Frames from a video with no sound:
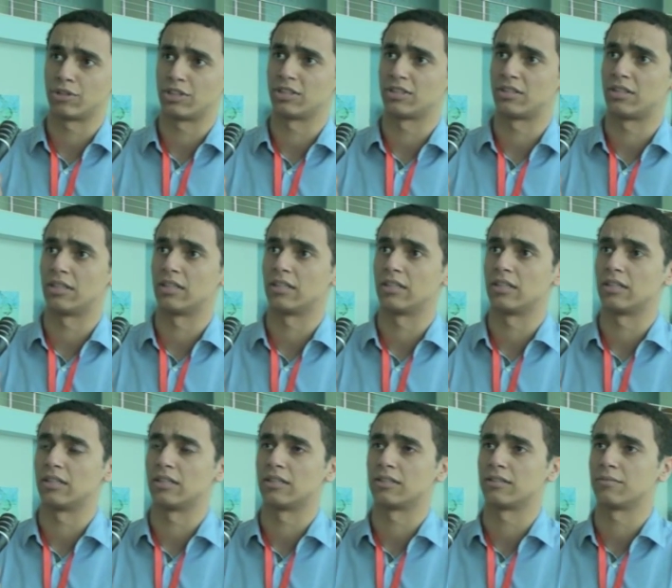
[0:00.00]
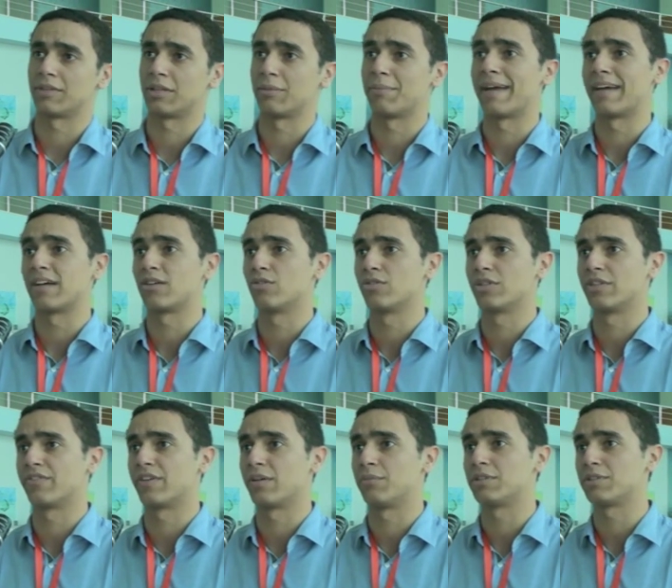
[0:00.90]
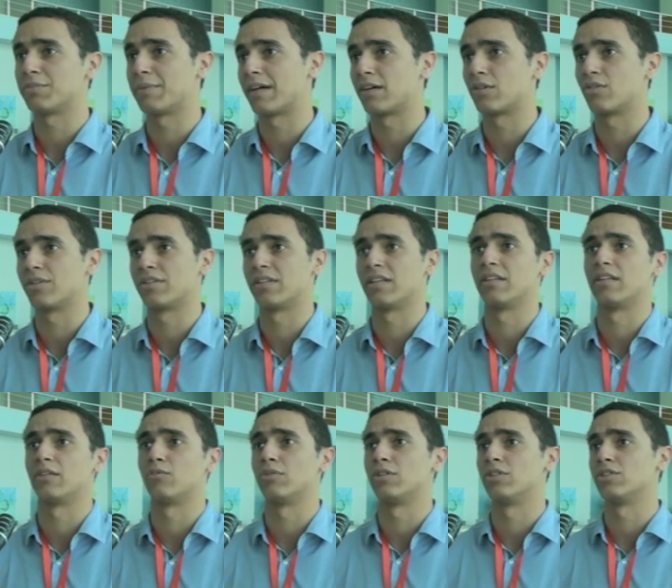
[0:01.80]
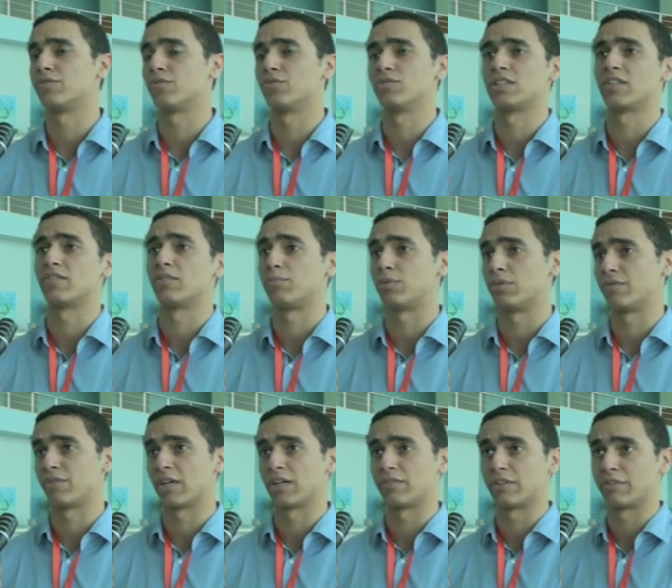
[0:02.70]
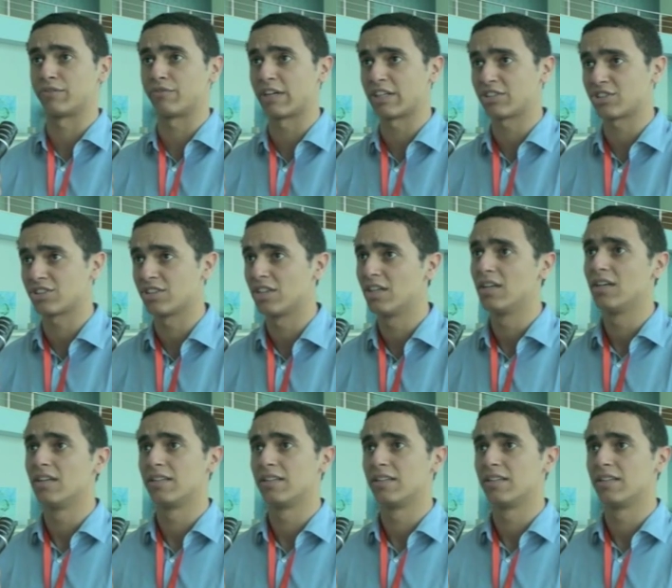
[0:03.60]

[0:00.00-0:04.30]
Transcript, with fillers: which is the the mango, the famous mango, and then the Windows Phone 7.5 refresh